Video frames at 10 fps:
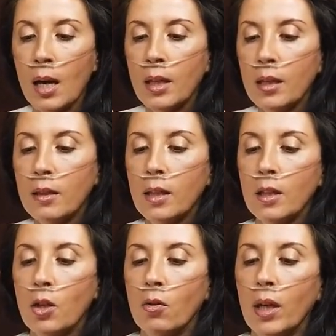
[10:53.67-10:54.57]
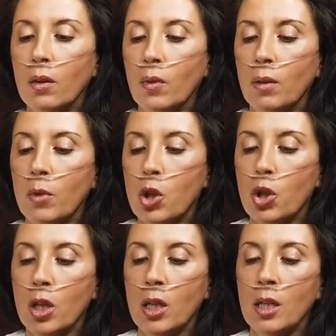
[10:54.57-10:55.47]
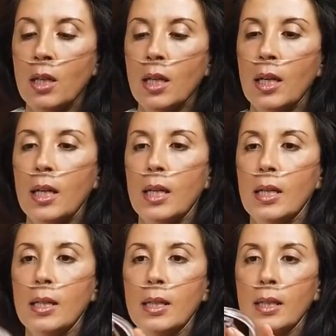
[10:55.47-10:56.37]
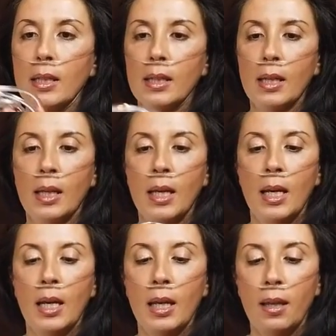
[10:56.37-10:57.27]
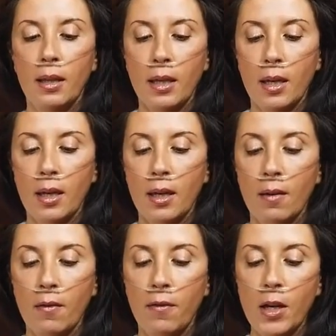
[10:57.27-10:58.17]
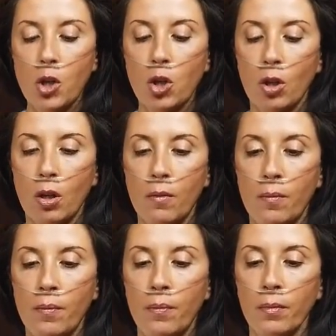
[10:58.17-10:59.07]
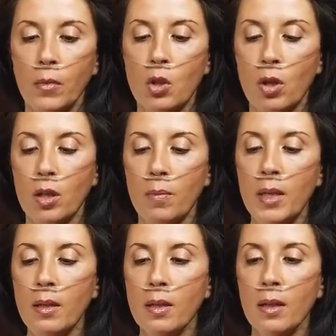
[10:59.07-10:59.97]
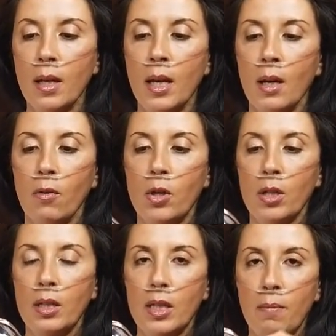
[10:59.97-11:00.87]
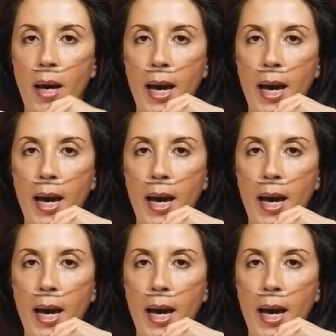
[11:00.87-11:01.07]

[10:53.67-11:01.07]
Another thing that you get with the machine is the facial treatment, which is this